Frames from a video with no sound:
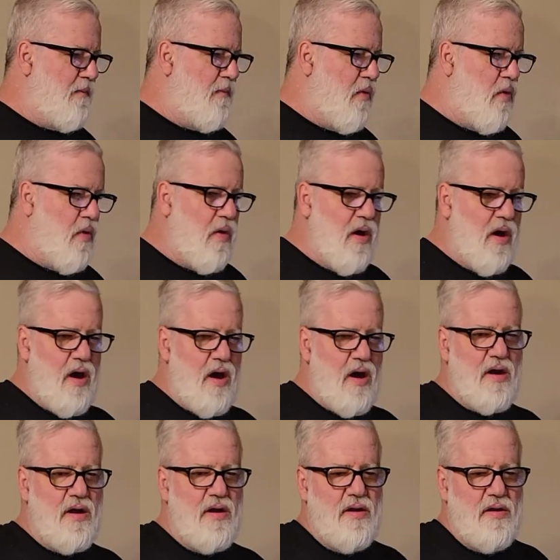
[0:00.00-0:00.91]

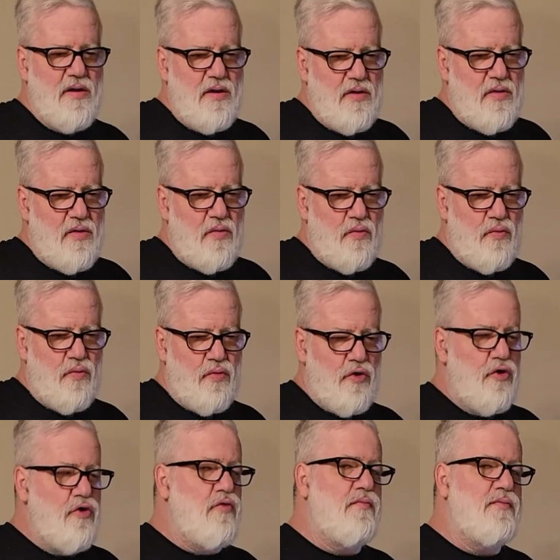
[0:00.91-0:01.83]
more
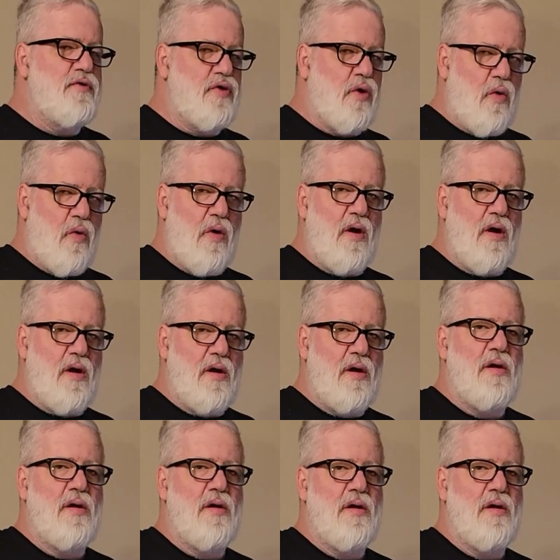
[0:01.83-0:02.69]
room tour